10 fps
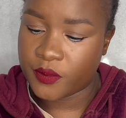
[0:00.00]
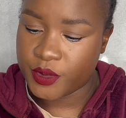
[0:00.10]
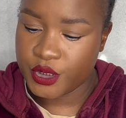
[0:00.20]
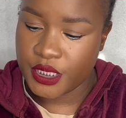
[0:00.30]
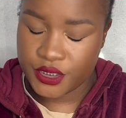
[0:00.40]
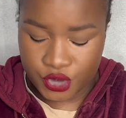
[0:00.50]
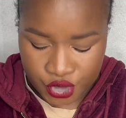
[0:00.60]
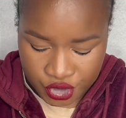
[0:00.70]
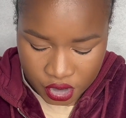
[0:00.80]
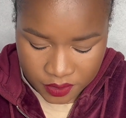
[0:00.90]
a Chinese
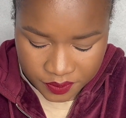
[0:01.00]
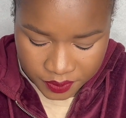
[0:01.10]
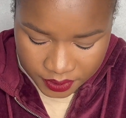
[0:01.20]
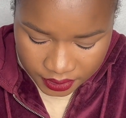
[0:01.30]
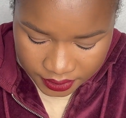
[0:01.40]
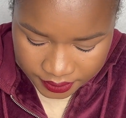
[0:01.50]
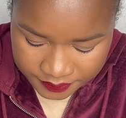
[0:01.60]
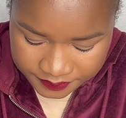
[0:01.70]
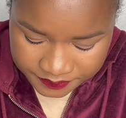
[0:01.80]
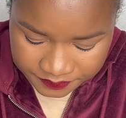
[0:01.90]
shop.
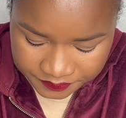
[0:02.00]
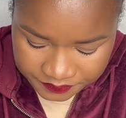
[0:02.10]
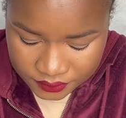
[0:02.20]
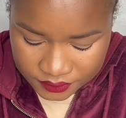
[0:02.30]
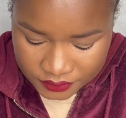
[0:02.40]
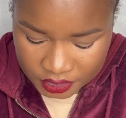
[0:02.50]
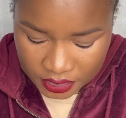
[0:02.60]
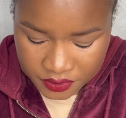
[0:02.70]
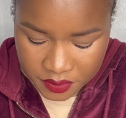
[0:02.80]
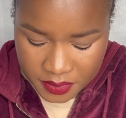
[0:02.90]
Can't
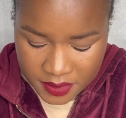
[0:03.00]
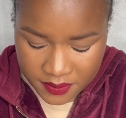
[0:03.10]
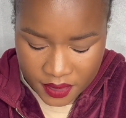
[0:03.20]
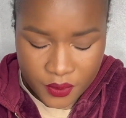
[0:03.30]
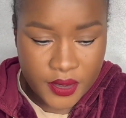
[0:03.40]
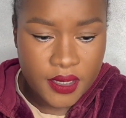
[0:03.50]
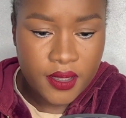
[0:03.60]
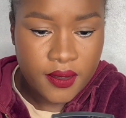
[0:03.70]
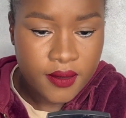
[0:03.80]
remember where,